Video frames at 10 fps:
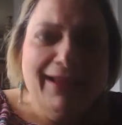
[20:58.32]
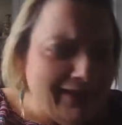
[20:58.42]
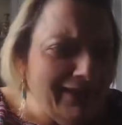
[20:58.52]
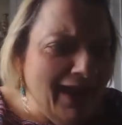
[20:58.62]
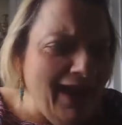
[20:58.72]

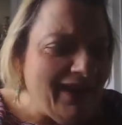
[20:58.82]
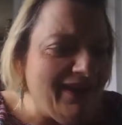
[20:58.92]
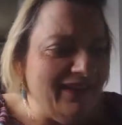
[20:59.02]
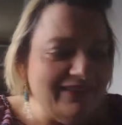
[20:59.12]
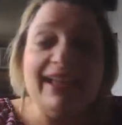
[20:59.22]
yeah.
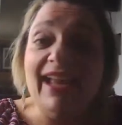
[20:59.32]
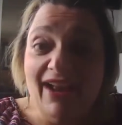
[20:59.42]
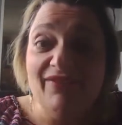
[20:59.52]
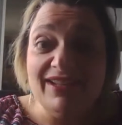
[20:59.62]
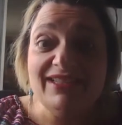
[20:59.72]
Like
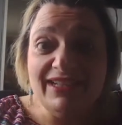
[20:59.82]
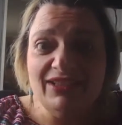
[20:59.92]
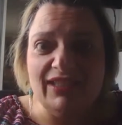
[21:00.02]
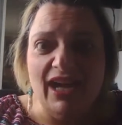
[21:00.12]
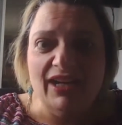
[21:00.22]
every single
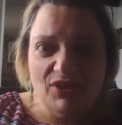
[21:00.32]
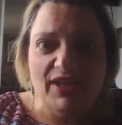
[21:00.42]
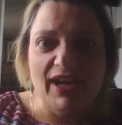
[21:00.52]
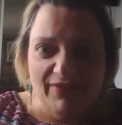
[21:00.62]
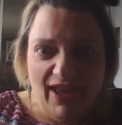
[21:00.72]
doctor that
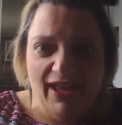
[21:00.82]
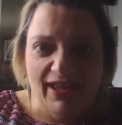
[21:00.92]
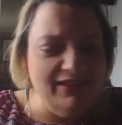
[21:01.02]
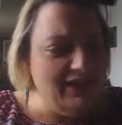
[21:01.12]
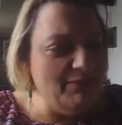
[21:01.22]
I've had,
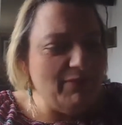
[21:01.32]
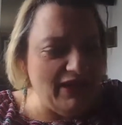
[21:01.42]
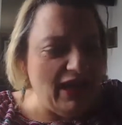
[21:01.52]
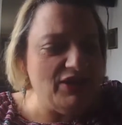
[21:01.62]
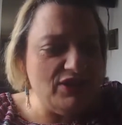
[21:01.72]
my yep.
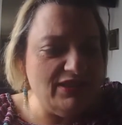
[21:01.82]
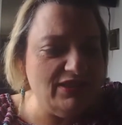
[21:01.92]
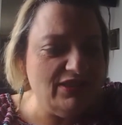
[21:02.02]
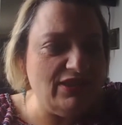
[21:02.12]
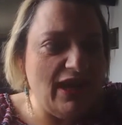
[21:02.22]
I just
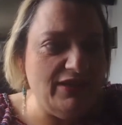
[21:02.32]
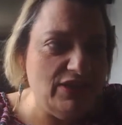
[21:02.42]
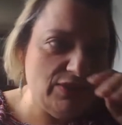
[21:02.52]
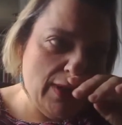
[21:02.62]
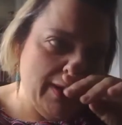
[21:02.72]
I
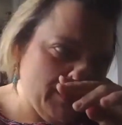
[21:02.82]
just started with